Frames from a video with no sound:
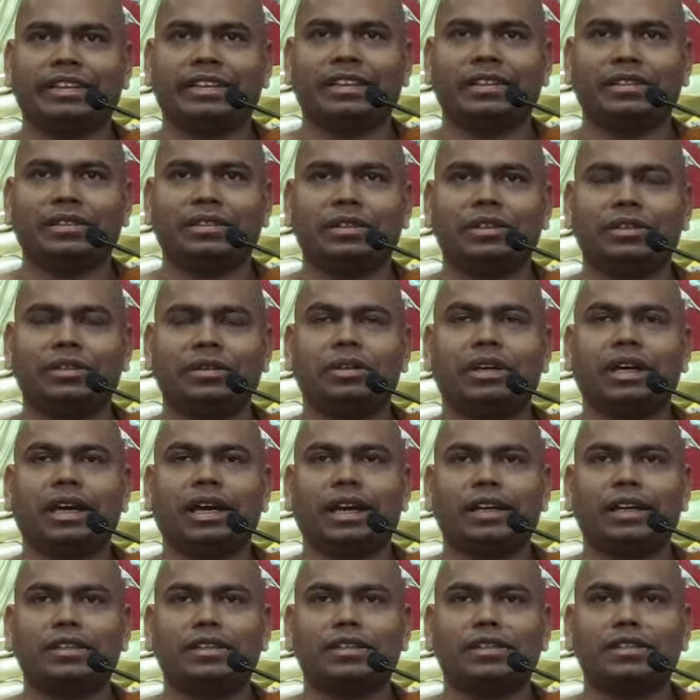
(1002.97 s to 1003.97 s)
So your
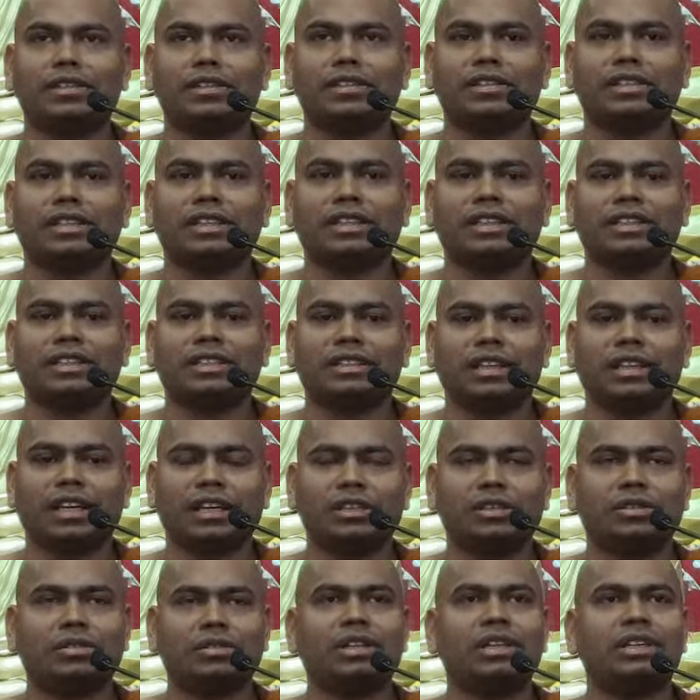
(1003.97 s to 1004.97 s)
actions is
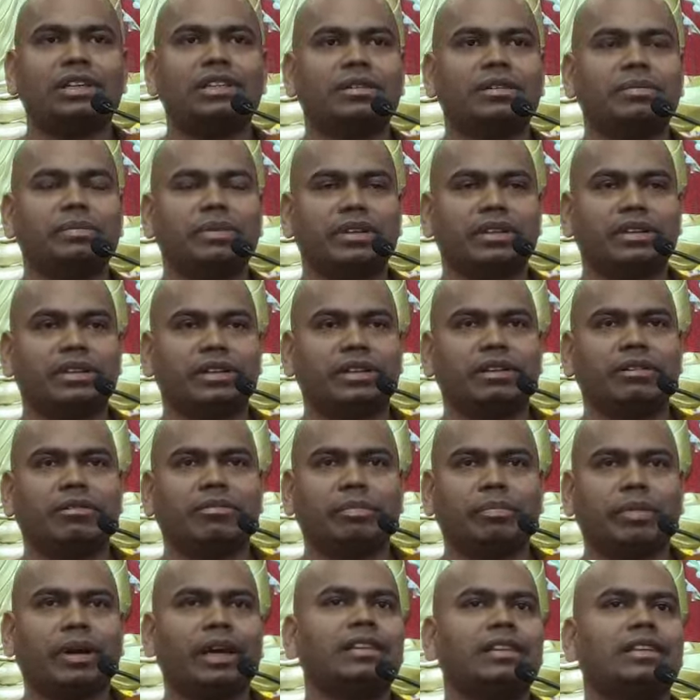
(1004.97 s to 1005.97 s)
naturally driven
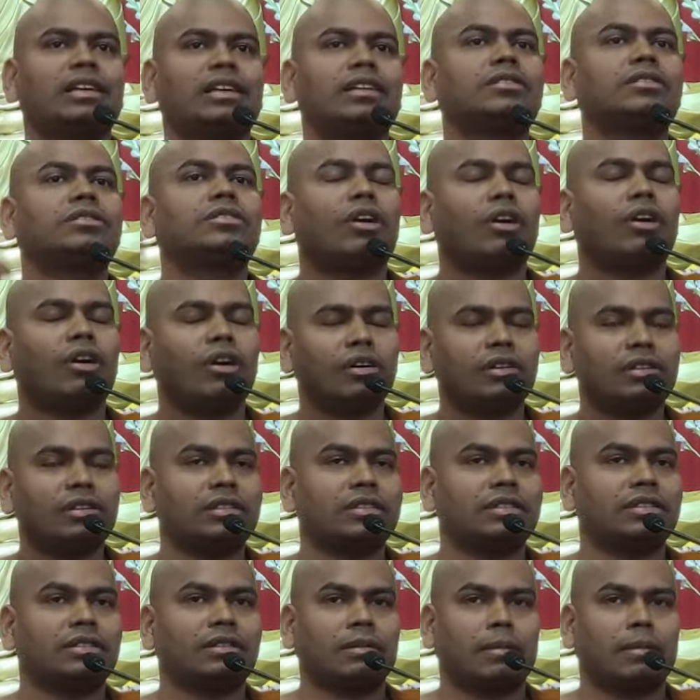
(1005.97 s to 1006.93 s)
by that thoughts.